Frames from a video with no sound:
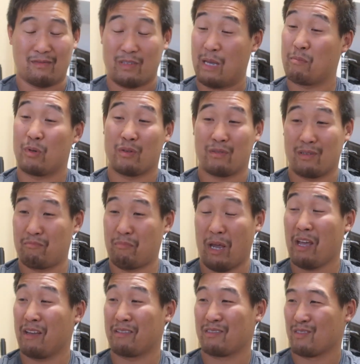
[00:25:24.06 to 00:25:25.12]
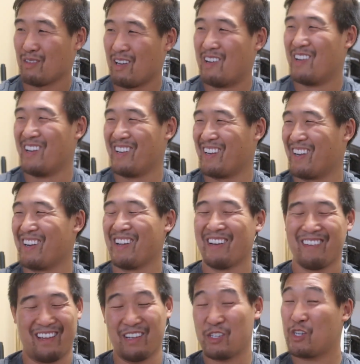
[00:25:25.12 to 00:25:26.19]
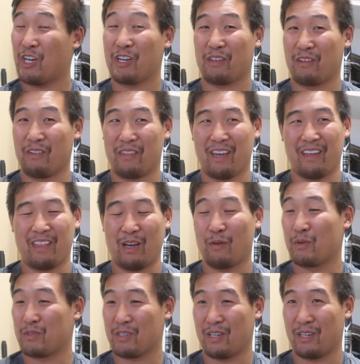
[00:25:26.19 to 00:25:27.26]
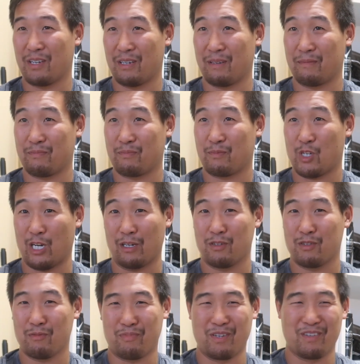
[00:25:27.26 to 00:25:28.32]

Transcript: tampons and pads. Educating her on that. That was a challenge.